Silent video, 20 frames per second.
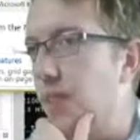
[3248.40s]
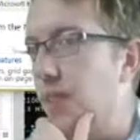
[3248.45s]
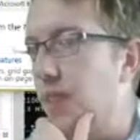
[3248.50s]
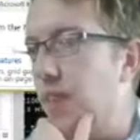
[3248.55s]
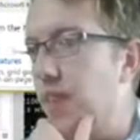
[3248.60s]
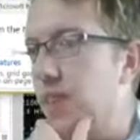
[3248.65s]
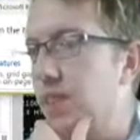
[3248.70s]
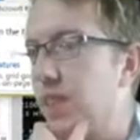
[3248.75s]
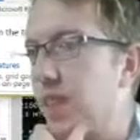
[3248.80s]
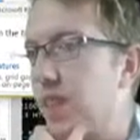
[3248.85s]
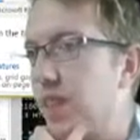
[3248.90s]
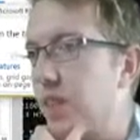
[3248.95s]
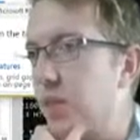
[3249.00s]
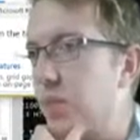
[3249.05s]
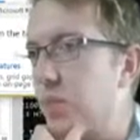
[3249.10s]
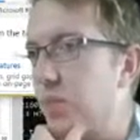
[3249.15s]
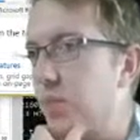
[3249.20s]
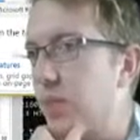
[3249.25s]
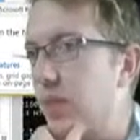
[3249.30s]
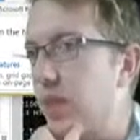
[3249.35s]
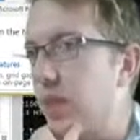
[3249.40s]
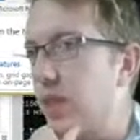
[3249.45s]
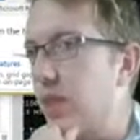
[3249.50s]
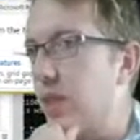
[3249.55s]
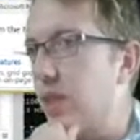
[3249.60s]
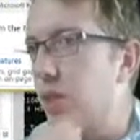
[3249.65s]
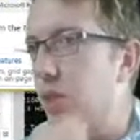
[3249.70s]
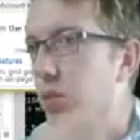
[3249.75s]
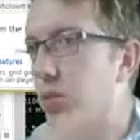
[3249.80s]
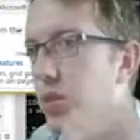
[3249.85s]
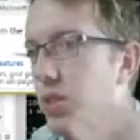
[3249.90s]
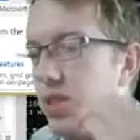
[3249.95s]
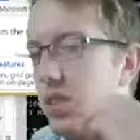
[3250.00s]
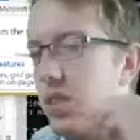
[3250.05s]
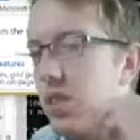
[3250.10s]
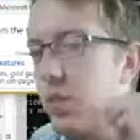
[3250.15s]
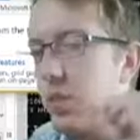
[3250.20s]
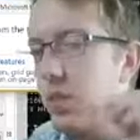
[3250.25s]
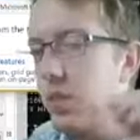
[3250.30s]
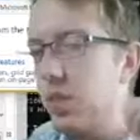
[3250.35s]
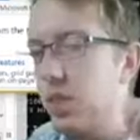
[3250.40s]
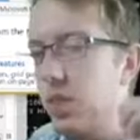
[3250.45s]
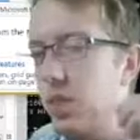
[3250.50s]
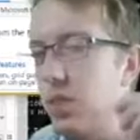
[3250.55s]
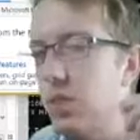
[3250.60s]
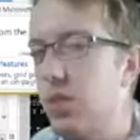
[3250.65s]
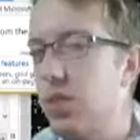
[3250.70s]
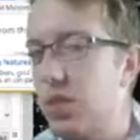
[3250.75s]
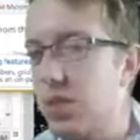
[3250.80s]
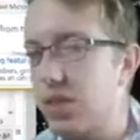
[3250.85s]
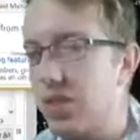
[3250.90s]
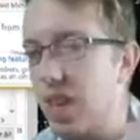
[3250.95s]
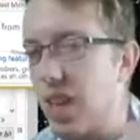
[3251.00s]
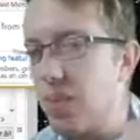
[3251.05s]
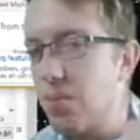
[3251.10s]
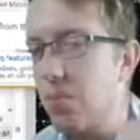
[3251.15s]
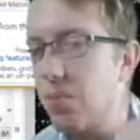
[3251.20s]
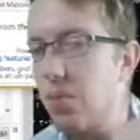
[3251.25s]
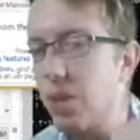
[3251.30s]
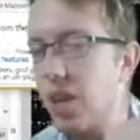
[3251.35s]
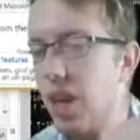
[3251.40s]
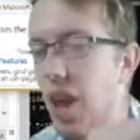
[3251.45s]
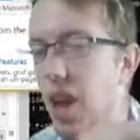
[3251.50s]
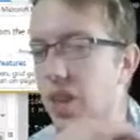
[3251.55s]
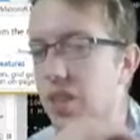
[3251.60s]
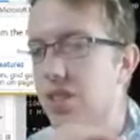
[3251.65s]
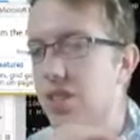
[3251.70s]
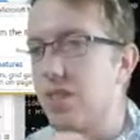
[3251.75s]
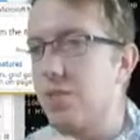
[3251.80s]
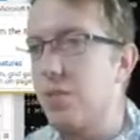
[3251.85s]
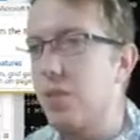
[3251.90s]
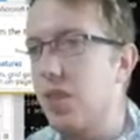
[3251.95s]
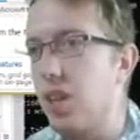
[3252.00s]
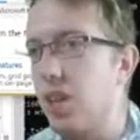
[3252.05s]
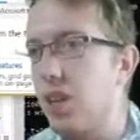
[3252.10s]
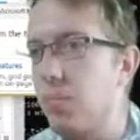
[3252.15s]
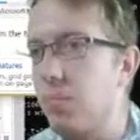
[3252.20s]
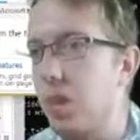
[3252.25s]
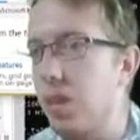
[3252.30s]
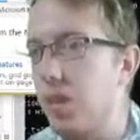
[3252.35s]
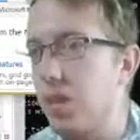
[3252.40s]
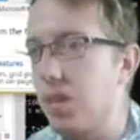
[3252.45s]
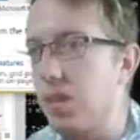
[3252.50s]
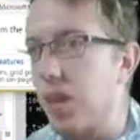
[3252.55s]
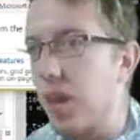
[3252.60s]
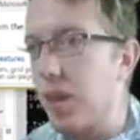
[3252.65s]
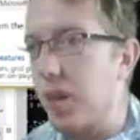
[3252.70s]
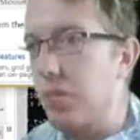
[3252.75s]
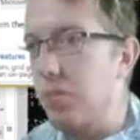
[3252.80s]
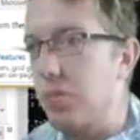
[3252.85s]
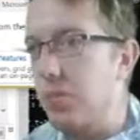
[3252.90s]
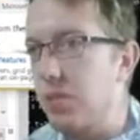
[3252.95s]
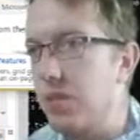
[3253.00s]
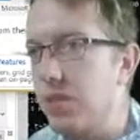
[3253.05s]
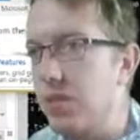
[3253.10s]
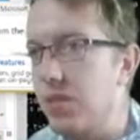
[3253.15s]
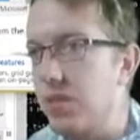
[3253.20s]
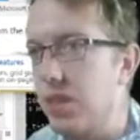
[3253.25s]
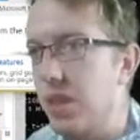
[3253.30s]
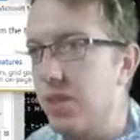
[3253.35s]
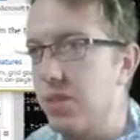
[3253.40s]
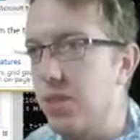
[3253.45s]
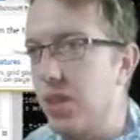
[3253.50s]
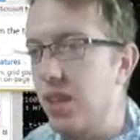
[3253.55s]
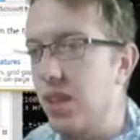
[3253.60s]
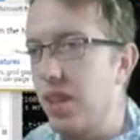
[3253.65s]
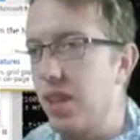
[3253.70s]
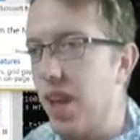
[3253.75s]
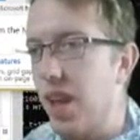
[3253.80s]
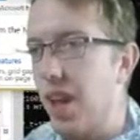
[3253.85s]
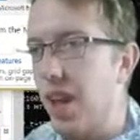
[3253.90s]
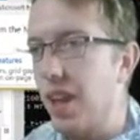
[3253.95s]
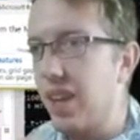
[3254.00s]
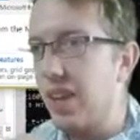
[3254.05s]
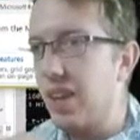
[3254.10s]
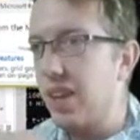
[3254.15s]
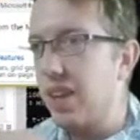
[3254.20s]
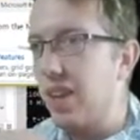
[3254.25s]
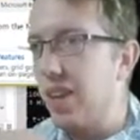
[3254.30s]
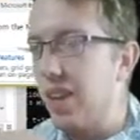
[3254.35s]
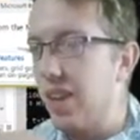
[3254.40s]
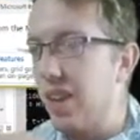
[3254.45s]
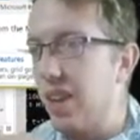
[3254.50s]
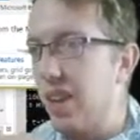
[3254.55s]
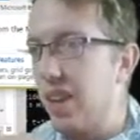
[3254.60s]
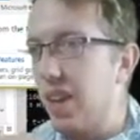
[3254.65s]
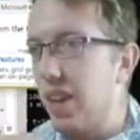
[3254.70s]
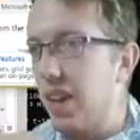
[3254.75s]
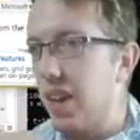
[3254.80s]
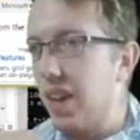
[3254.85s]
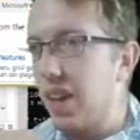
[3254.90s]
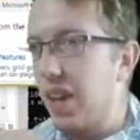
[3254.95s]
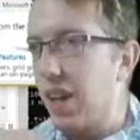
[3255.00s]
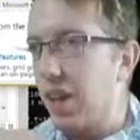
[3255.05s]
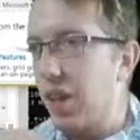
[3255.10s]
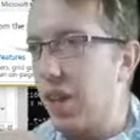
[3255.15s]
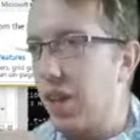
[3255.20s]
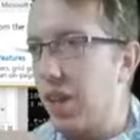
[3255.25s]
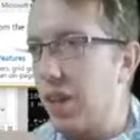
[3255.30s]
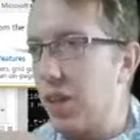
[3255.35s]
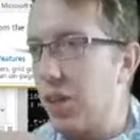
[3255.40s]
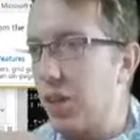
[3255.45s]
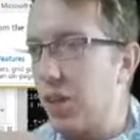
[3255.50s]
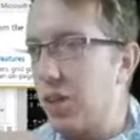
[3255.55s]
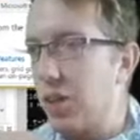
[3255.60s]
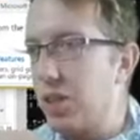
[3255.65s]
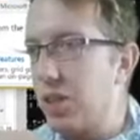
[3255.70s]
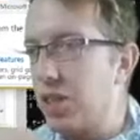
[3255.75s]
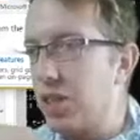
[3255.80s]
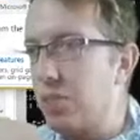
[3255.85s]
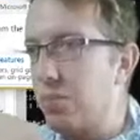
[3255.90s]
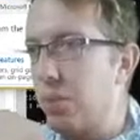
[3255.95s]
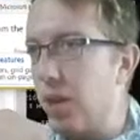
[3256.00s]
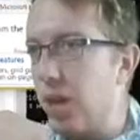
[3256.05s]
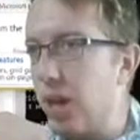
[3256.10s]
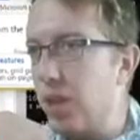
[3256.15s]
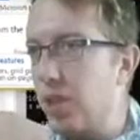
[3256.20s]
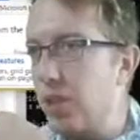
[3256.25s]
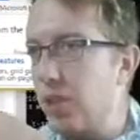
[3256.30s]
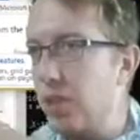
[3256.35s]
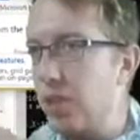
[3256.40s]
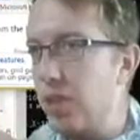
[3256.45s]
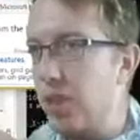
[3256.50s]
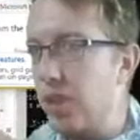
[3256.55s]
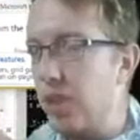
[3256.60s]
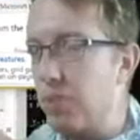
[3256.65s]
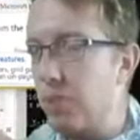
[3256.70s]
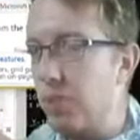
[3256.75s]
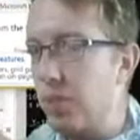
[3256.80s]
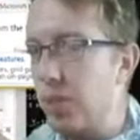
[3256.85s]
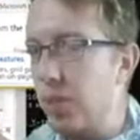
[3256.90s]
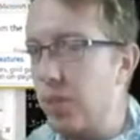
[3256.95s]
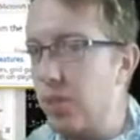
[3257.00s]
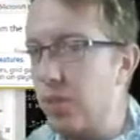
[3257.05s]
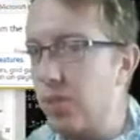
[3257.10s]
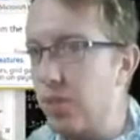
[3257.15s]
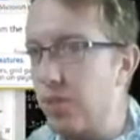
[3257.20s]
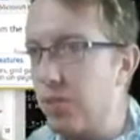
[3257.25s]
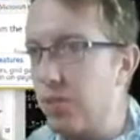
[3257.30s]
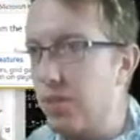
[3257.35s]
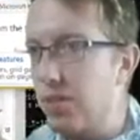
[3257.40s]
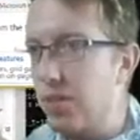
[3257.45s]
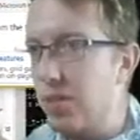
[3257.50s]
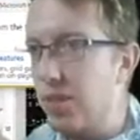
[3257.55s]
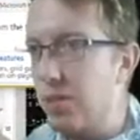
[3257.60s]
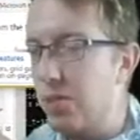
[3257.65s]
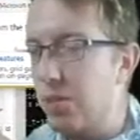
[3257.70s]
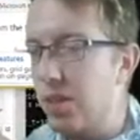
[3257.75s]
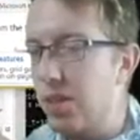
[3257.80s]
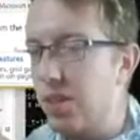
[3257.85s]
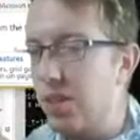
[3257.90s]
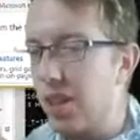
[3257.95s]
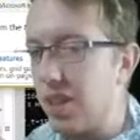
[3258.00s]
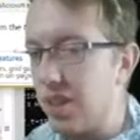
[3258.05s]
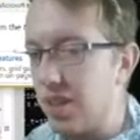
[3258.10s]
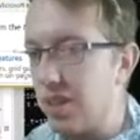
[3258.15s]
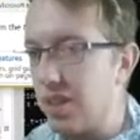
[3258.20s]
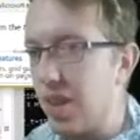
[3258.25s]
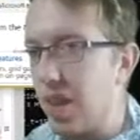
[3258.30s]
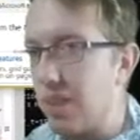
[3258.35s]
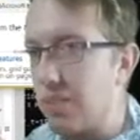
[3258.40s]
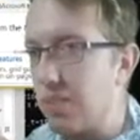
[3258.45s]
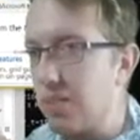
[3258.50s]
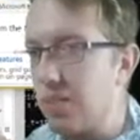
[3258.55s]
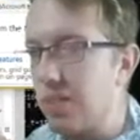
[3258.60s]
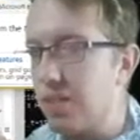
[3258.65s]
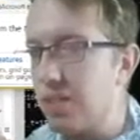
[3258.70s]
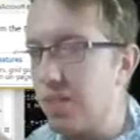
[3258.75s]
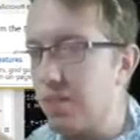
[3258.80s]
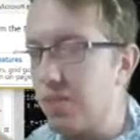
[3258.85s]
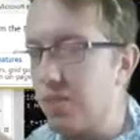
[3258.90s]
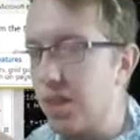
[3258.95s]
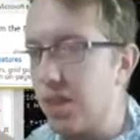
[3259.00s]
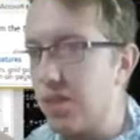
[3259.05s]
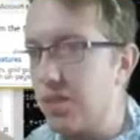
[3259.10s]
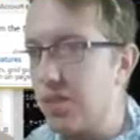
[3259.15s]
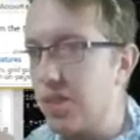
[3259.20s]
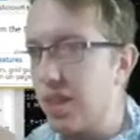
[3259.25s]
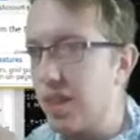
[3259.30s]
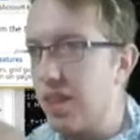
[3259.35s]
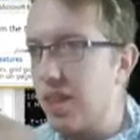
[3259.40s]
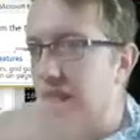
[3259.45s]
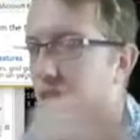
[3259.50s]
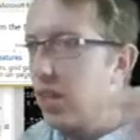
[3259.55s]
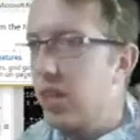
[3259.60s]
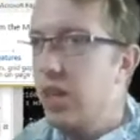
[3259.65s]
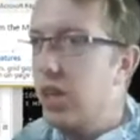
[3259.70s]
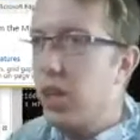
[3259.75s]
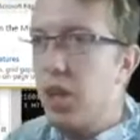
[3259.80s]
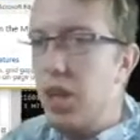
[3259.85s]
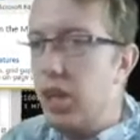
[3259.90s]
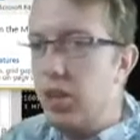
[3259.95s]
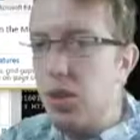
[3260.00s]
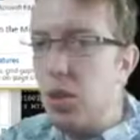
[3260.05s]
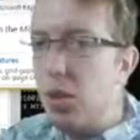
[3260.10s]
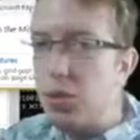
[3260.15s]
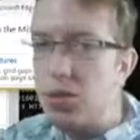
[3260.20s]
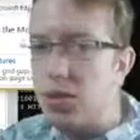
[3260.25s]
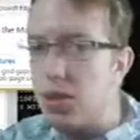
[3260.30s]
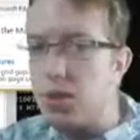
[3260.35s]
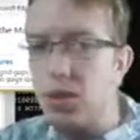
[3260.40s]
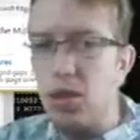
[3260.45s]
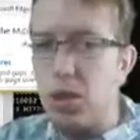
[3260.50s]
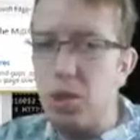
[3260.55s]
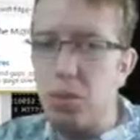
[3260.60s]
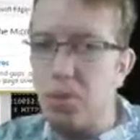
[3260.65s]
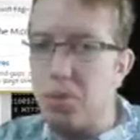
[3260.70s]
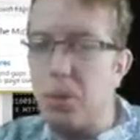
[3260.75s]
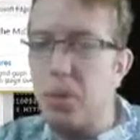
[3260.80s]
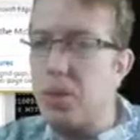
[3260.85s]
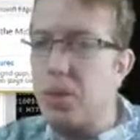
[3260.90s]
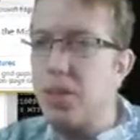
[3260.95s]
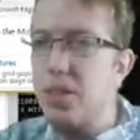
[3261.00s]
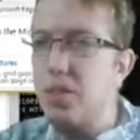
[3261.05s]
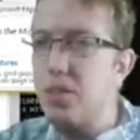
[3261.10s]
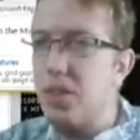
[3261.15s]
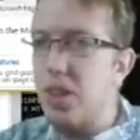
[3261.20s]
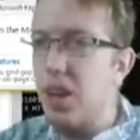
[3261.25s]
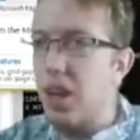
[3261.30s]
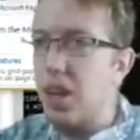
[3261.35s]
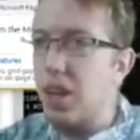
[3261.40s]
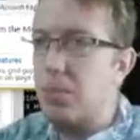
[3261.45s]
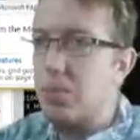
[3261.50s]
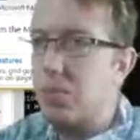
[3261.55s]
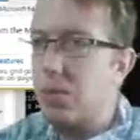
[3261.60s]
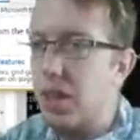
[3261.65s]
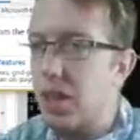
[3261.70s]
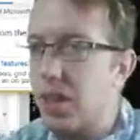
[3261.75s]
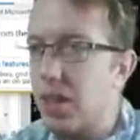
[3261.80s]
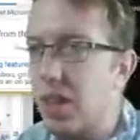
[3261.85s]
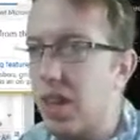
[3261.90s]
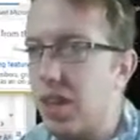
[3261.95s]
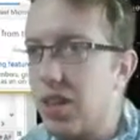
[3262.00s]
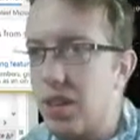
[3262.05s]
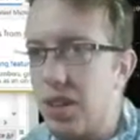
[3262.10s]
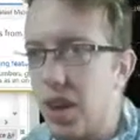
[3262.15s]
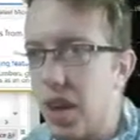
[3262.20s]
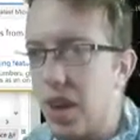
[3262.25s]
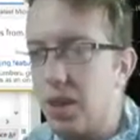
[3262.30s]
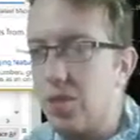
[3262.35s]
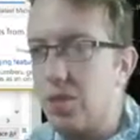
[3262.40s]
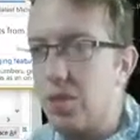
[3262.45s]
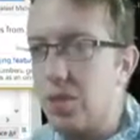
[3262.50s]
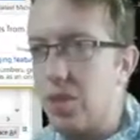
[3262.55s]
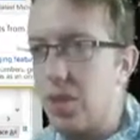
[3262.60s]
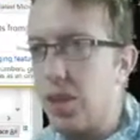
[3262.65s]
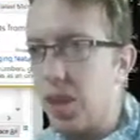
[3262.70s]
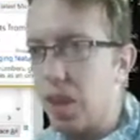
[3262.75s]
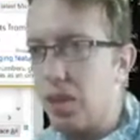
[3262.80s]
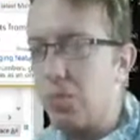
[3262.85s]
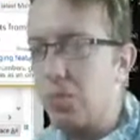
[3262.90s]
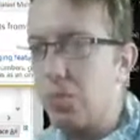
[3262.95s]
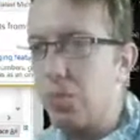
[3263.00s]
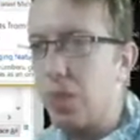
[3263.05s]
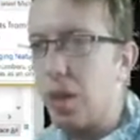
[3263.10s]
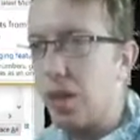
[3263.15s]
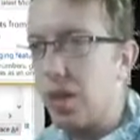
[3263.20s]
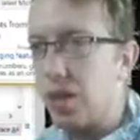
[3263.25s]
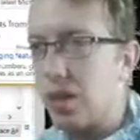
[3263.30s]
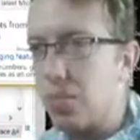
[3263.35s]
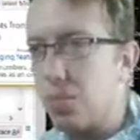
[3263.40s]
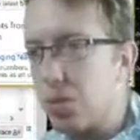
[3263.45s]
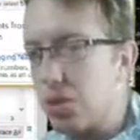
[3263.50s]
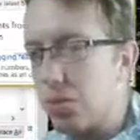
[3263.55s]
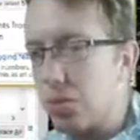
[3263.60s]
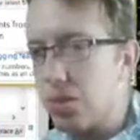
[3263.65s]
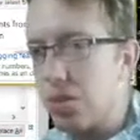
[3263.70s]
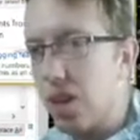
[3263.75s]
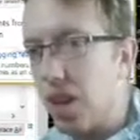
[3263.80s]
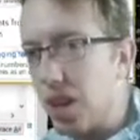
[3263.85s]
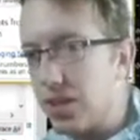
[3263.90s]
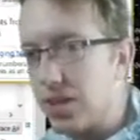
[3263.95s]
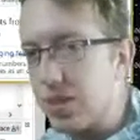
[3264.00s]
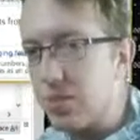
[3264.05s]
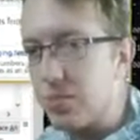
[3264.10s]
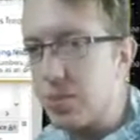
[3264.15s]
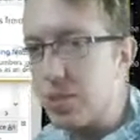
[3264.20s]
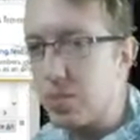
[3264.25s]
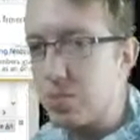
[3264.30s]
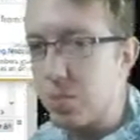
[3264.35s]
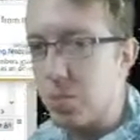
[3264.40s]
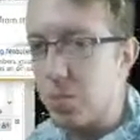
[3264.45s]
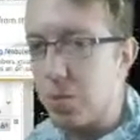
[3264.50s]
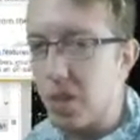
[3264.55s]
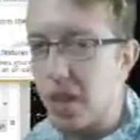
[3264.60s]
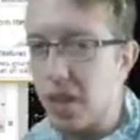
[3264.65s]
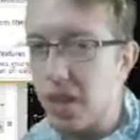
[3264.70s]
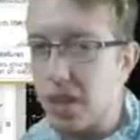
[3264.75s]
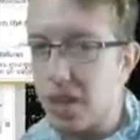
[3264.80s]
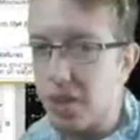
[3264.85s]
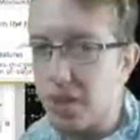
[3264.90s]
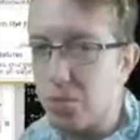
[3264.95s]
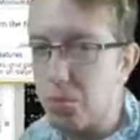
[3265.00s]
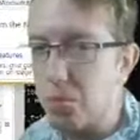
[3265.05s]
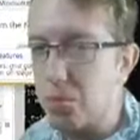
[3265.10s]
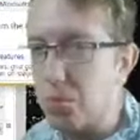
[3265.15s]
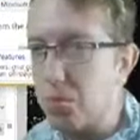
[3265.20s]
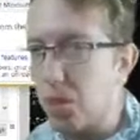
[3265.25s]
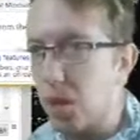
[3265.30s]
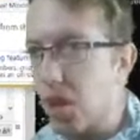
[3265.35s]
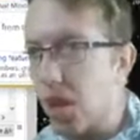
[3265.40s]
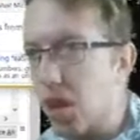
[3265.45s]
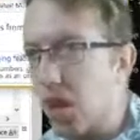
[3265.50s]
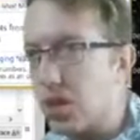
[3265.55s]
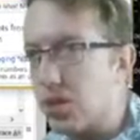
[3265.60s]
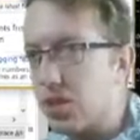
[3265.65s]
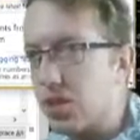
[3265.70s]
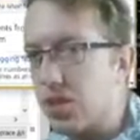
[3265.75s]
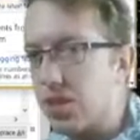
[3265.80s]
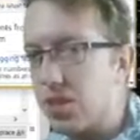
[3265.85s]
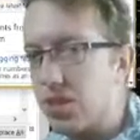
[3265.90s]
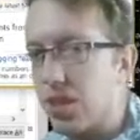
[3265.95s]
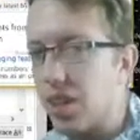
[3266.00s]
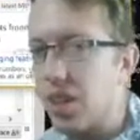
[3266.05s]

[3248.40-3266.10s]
That's like they're using the same mechanics that have been done a million times, it sounds like, and just by treating them a little differently with like the damage and stuff, like you're saying, like all of a sudden it's a completely different game. Like, and I could see the gameplay being like much more tense, much more like you have to be much more cautious.